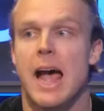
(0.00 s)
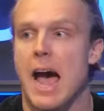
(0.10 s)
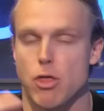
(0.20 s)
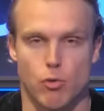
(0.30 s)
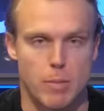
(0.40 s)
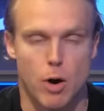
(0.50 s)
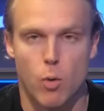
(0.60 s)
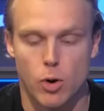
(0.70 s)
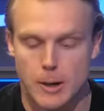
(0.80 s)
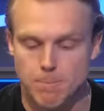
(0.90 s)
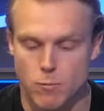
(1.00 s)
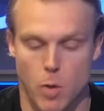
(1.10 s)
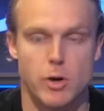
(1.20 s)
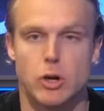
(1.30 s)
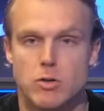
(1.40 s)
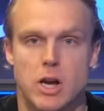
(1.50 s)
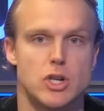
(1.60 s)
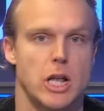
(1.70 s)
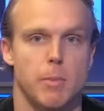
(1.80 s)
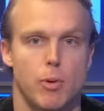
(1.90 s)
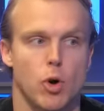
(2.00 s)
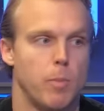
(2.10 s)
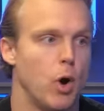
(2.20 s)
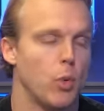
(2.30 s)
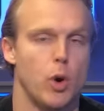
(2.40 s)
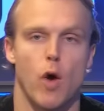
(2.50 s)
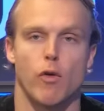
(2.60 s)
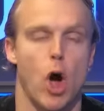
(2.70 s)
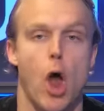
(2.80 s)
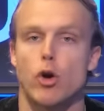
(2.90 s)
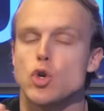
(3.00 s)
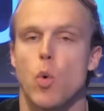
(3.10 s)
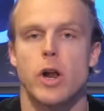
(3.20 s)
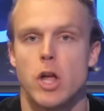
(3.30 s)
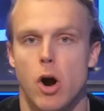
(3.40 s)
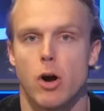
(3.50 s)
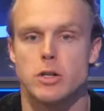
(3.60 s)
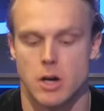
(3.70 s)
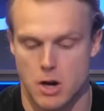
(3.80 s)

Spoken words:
had three ball working. Rome Odunze, Jalen Polk both went over 120 yards.